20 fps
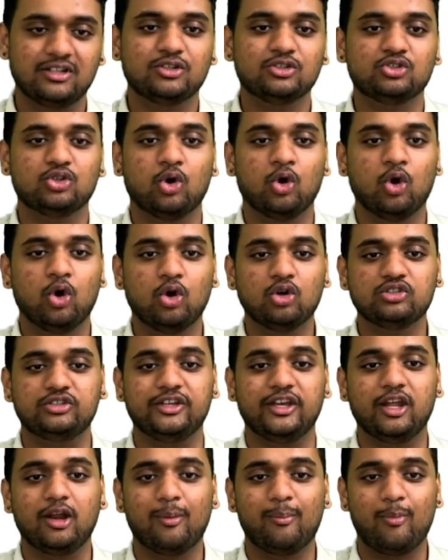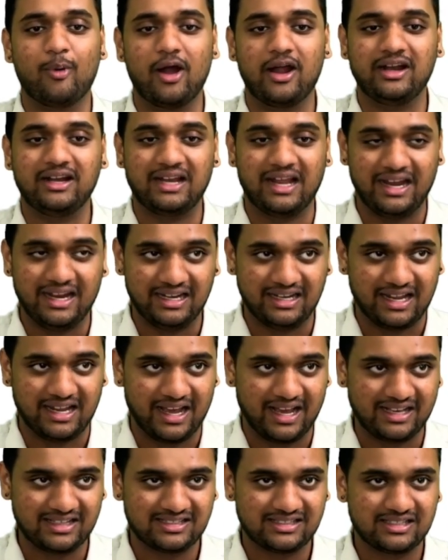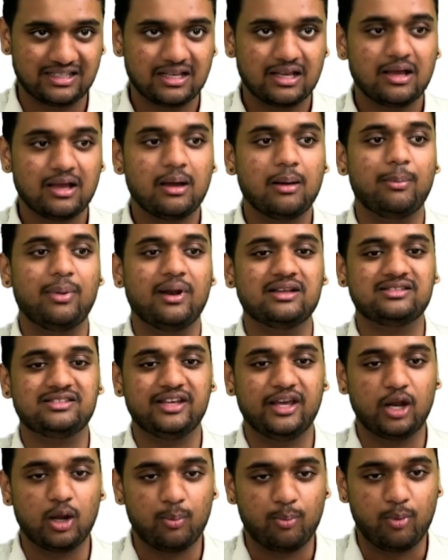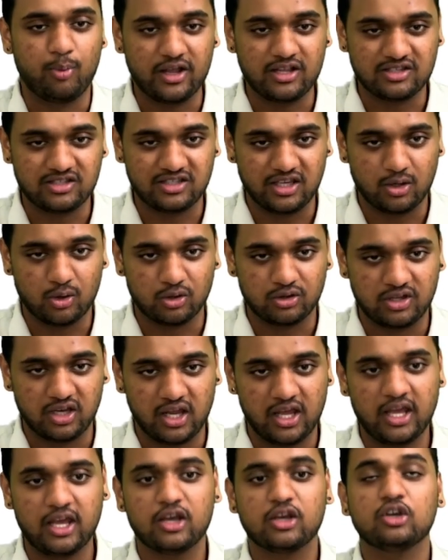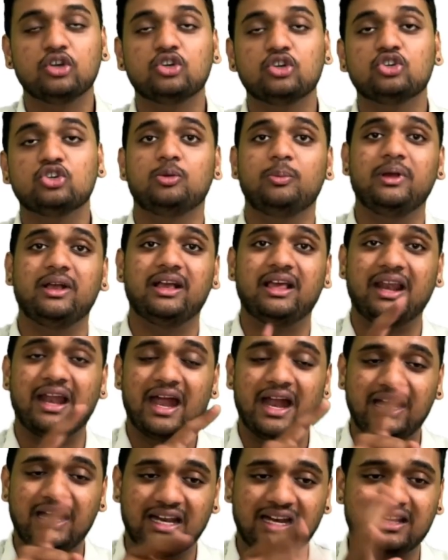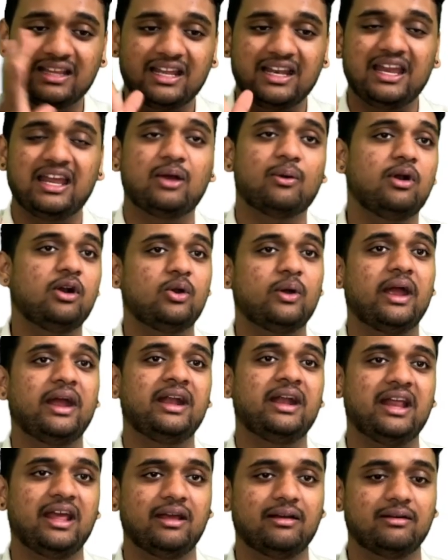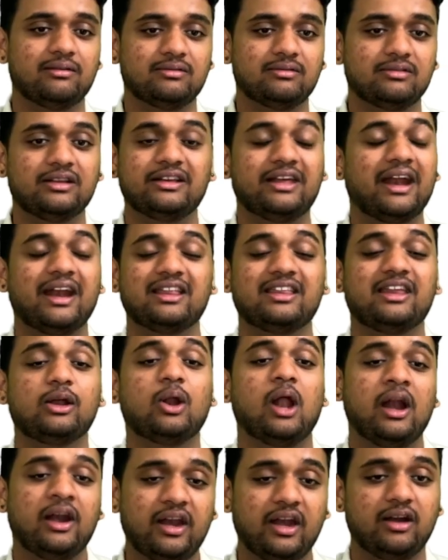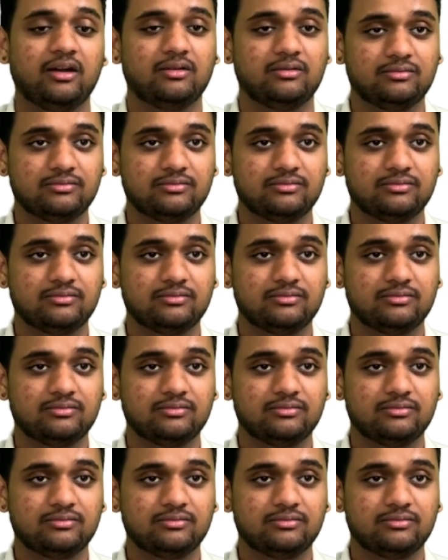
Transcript: So 0.8x plus 0.03 should be greater than equal to 80. Greater than equal to 100.